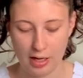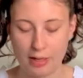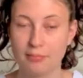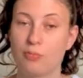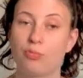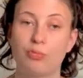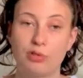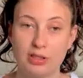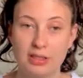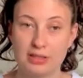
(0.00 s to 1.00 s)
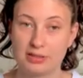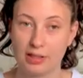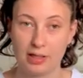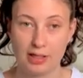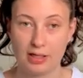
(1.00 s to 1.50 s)
I'm really into
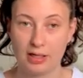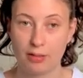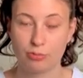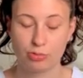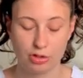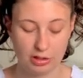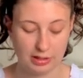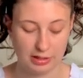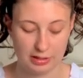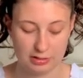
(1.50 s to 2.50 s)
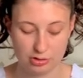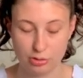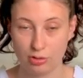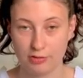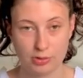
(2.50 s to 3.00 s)
linen. I'm really into
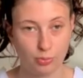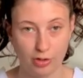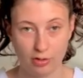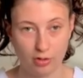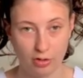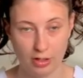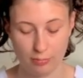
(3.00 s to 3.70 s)
the Victorian look.